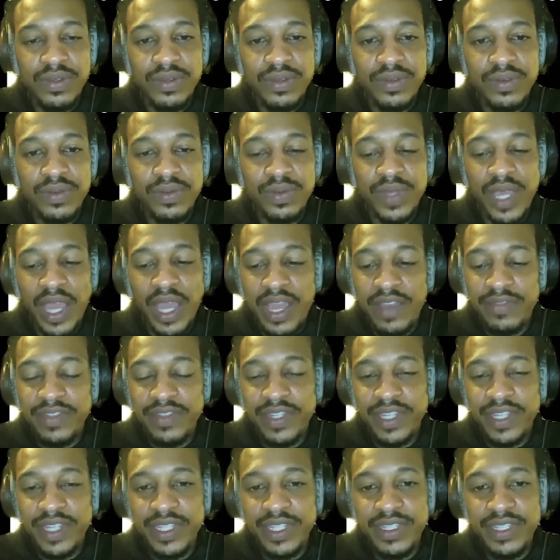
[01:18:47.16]
We have
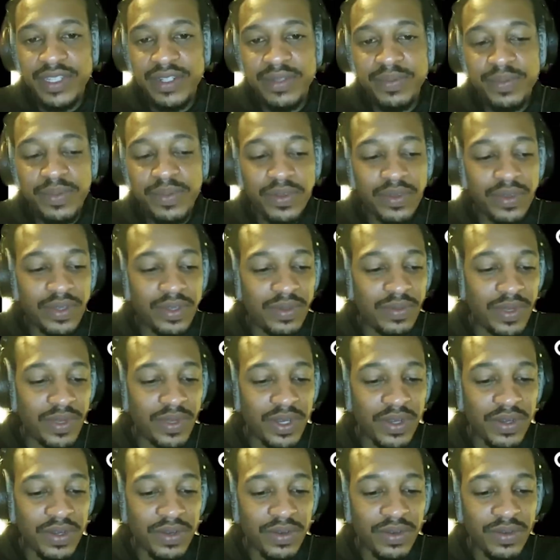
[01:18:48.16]
to get to the point
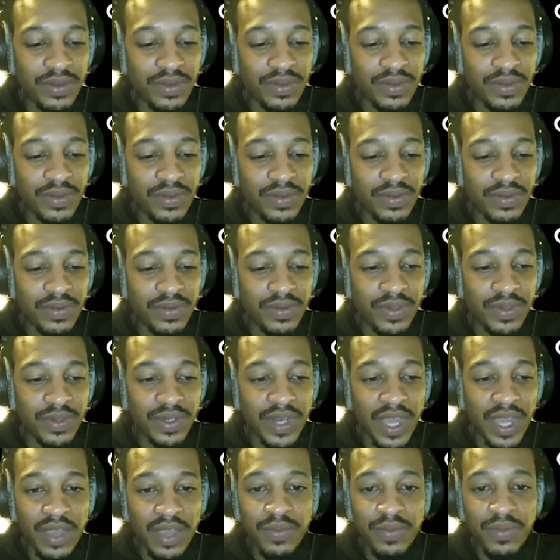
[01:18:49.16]
where we're
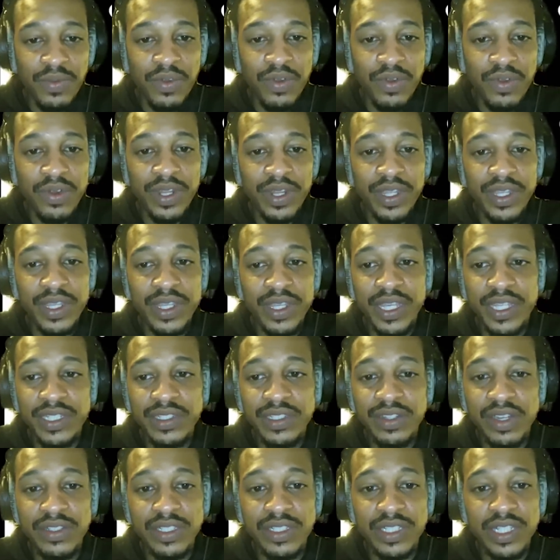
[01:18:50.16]
not warring
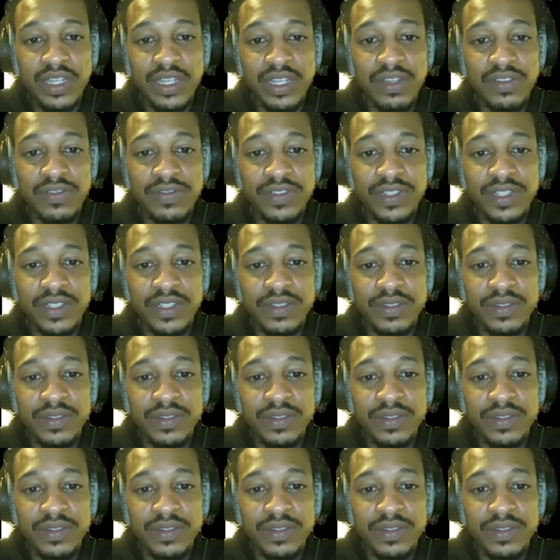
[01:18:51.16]
against ourselves